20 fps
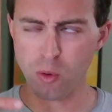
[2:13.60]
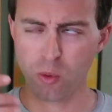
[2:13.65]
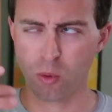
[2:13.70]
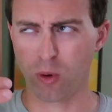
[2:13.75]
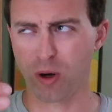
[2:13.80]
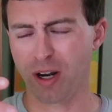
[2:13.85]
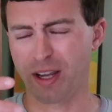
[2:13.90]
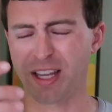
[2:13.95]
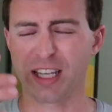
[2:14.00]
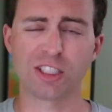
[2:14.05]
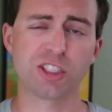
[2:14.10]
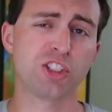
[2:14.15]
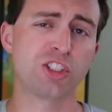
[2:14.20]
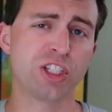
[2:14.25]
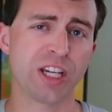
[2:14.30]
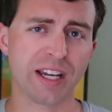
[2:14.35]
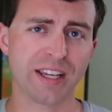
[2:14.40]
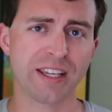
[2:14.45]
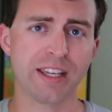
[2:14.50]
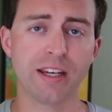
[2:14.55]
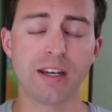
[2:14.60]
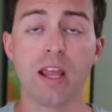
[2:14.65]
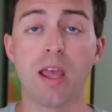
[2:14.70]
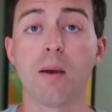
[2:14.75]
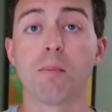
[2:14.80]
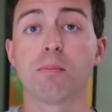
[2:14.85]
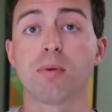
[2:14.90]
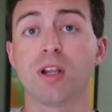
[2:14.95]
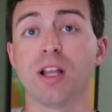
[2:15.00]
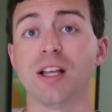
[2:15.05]
or I guess check-in,
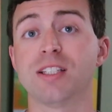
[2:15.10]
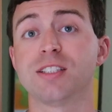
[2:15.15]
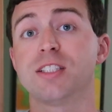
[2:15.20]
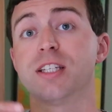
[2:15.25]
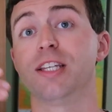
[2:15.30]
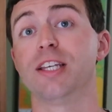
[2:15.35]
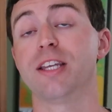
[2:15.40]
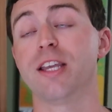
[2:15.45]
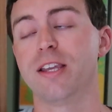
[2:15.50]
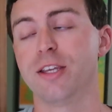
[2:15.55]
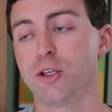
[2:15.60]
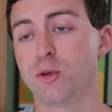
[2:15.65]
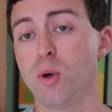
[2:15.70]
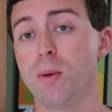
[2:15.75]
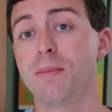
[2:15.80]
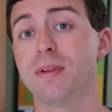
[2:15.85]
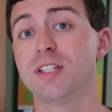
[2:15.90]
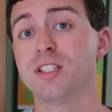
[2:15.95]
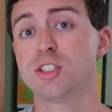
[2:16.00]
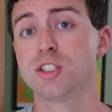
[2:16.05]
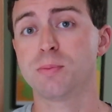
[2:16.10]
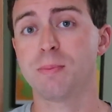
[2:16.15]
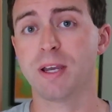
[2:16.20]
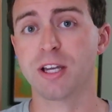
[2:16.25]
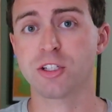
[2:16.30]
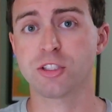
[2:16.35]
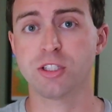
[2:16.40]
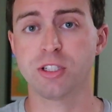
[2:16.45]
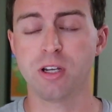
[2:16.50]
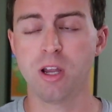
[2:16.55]
plus equipment
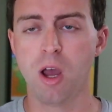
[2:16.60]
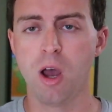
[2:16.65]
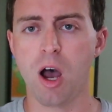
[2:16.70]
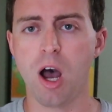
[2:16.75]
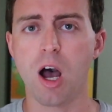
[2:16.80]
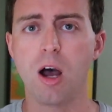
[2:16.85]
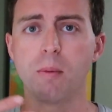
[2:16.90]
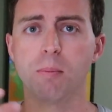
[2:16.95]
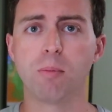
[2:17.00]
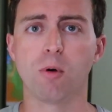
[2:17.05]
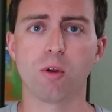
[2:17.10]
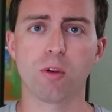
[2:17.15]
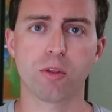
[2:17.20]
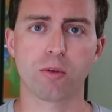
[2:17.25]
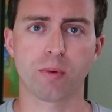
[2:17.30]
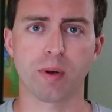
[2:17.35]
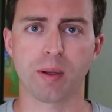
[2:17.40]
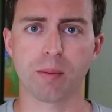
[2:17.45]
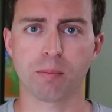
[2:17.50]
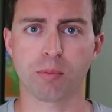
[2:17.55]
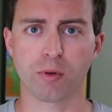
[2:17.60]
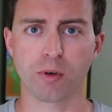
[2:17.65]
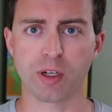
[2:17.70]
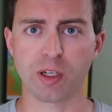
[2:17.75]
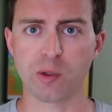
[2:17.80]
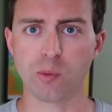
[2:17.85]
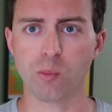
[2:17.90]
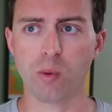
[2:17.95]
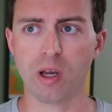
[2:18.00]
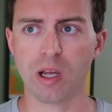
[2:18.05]
inspection, both ran
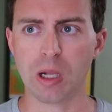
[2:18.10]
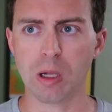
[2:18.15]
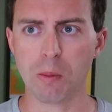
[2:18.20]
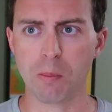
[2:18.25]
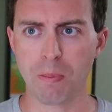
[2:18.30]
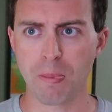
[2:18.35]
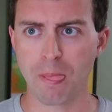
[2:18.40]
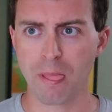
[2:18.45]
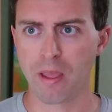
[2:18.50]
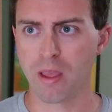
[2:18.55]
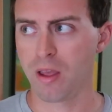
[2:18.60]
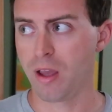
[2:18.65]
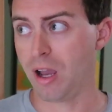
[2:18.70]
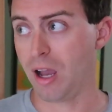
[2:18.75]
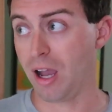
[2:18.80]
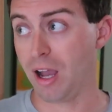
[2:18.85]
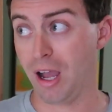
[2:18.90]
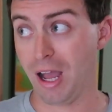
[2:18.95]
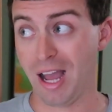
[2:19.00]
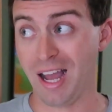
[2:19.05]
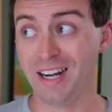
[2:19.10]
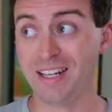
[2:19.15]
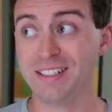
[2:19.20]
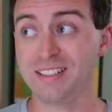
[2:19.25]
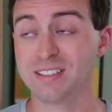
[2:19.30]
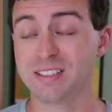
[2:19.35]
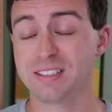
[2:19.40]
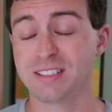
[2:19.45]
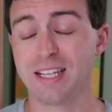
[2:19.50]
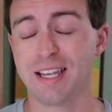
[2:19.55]
pretty well. I
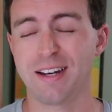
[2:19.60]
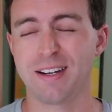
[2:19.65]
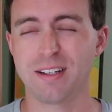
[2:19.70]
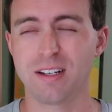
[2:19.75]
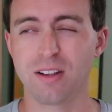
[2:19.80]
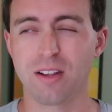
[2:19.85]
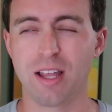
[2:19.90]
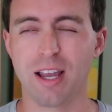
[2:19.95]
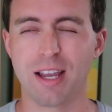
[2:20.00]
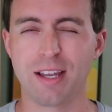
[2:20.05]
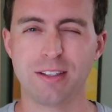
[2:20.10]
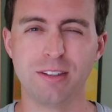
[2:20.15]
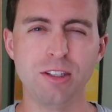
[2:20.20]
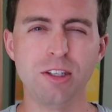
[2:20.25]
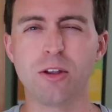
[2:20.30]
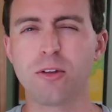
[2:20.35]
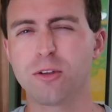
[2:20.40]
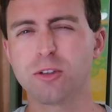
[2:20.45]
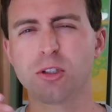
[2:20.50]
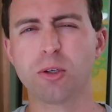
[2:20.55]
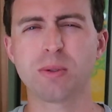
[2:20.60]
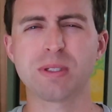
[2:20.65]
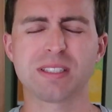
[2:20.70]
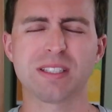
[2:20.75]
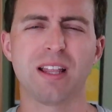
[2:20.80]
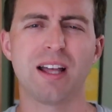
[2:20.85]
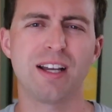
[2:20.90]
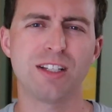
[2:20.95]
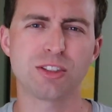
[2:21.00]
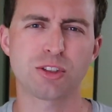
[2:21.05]
didn't stand in a line. There's
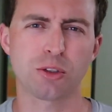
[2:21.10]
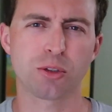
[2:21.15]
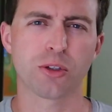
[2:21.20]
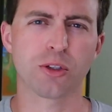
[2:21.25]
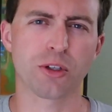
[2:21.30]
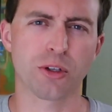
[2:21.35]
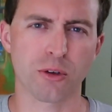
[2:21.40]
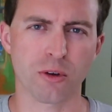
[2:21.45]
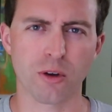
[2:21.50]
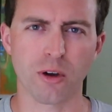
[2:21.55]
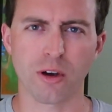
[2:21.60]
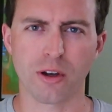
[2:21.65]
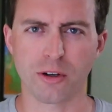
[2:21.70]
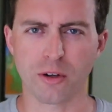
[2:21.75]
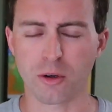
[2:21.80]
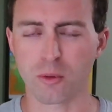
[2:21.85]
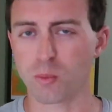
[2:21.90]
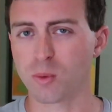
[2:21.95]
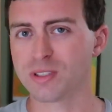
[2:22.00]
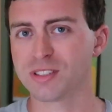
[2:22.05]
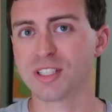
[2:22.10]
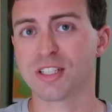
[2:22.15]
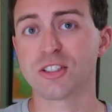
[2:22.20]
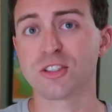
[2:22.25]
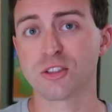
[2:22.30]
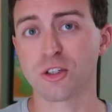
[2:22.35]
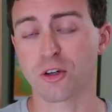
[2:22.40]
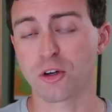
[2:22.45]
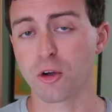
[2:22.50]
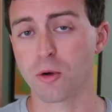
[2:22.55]
always lines earlier on or once they
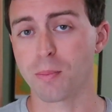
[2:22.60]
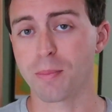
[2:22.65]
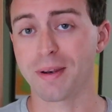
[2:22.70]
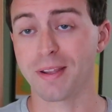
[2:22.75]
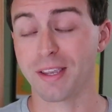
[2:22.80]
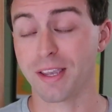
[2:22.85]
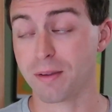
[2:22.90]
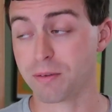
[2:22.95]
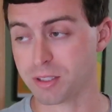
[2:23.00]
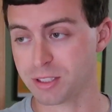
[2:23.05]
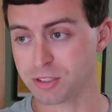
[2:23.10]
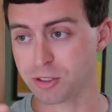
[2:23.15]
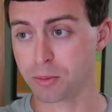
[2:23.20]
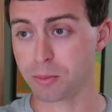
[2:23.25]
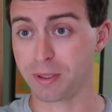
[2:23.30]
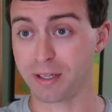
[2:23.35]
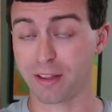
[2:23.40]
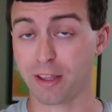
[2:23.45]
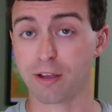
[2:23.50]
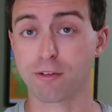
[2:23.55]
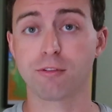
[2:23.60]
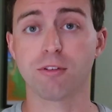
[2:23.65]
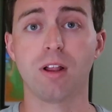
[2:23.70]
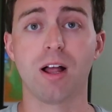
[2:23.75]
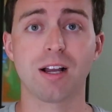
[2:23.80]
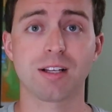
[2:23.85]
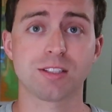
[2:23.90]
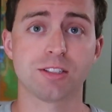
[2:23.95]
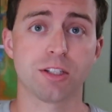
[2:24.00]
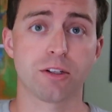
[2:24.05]
start opening it, because everybody
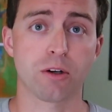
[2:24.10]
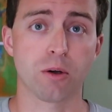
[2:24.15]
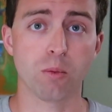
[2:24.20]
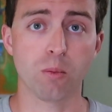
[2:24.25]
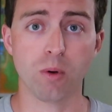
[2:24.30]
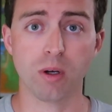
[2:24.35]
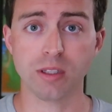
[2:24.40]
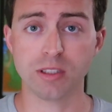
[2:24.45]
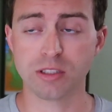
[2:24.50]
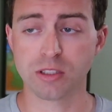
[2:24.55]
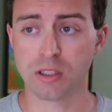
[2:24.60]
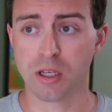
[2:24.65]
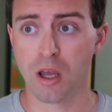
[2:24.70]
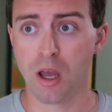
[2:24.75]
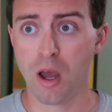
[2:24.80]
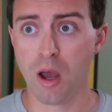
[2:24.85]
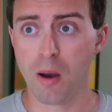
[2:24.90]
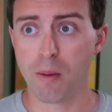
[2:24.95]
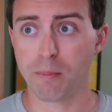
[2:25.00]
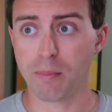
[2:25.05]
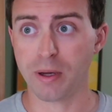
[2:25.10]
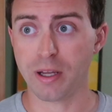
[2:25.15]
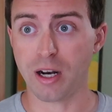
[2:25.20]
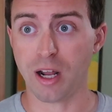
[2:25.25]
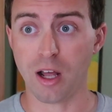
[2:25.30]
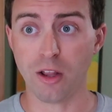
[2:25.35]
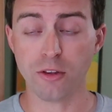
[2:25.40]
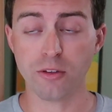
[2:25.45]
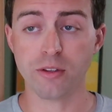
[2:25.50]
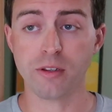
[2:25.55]
flocks there at once. But
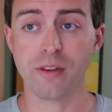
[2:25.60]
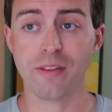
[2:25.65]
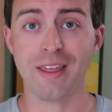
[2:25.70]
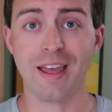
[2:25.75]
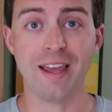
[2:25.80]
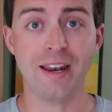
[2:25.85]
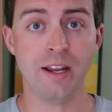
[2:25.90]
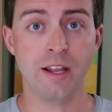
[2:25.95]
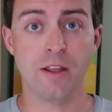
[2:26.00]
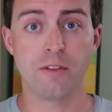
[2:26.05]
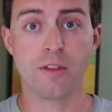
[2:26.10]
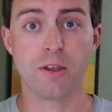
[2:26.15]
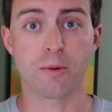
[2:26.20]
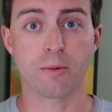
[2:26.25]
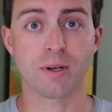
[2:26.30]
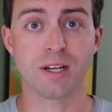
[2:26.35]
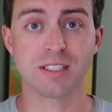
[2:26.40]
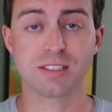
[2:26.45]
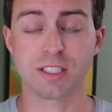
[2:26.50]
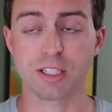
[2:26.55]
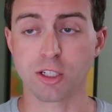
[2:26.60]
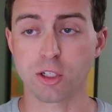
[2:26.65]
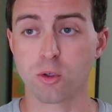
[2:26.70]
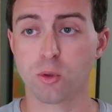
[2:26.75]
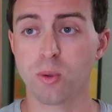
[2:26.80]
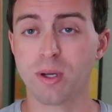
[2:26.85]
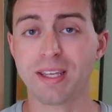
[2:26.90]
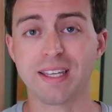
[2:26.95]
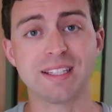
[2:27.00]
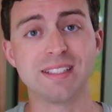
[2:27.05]
other than that, they were nice and
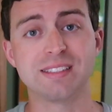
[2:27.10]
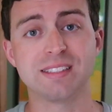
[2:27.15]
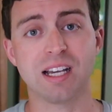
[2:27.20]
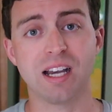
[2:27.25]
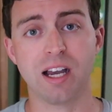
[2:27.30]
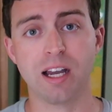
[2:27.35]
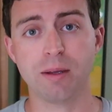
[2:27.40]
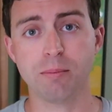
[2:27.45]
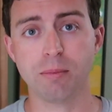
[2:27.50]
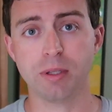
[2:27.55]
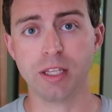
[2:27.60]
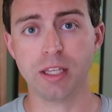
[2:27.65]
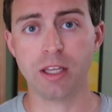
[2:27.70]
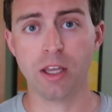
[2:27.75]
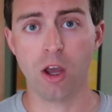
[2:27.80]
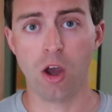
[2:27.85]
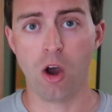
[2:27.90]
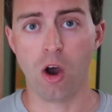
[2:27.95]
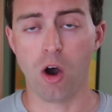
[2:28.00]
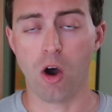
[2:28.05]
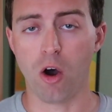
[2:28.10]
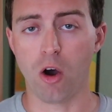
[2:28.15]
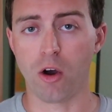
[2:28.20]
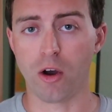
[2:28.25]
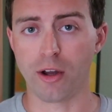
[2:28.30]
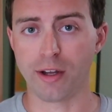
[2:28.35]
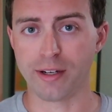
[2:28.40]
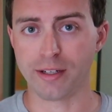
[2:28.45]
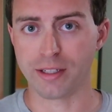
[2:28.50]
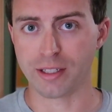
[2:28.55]
quick and timely
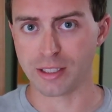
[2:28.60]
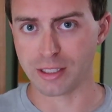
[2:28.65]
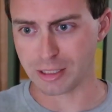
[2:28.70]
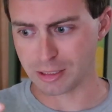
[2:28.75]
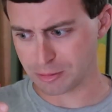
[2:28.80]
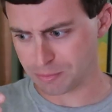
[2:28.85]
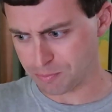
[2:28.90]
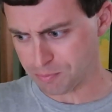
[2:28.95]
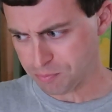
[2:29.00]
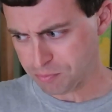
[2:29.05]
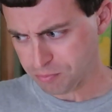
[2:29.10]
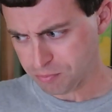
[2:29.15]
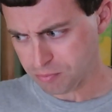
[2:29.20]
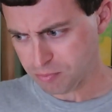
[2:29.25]
on